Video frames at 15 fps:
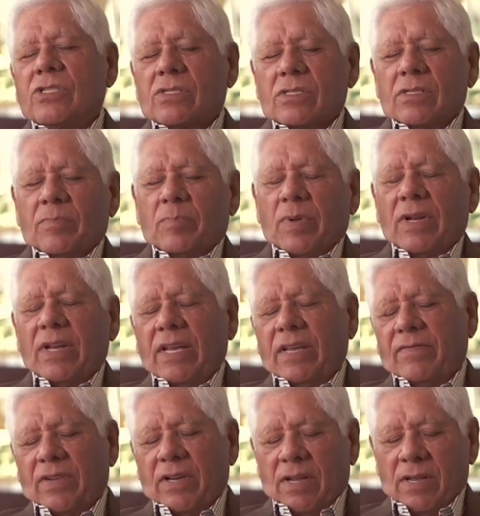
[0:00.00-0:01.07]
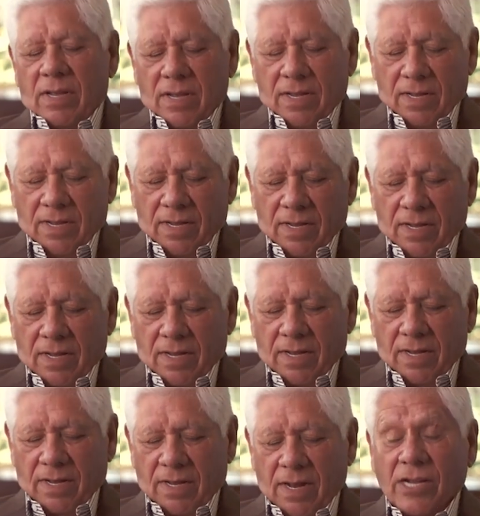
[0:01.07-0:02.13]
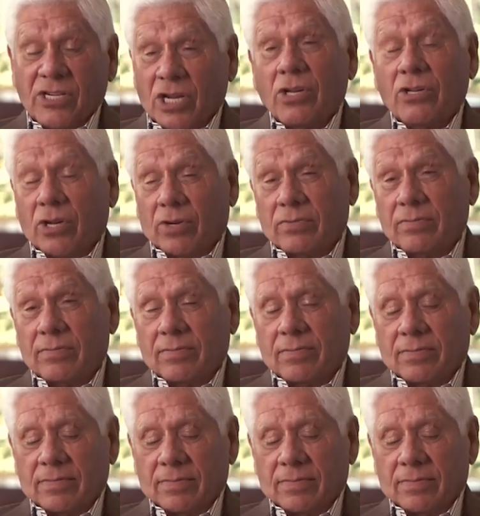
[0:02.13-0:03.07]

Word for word: The story of this particular legend began back in December